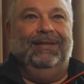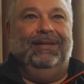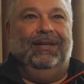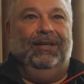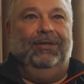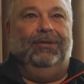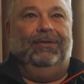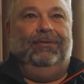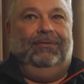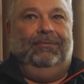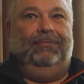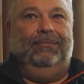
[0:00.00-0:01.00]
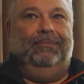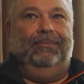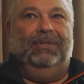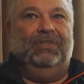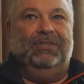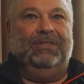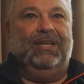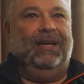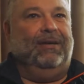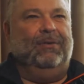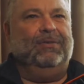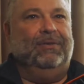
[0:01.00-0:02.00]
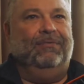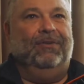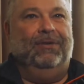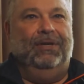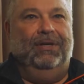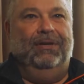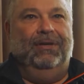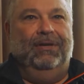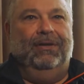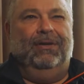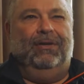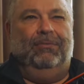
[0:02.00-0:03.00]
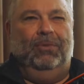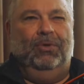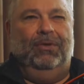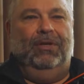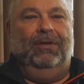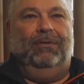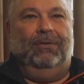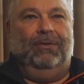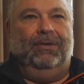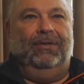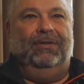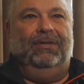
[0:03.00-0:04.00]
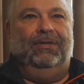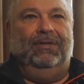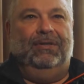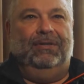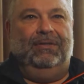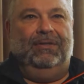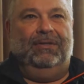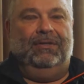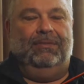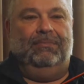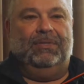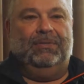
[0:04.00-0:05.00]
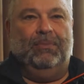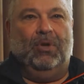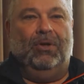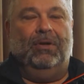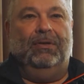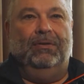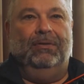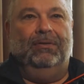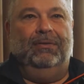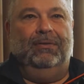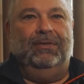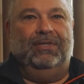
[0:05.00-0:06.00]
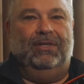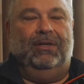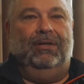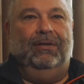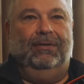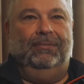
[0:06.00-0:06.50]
here, it was a very community-oriented, small city.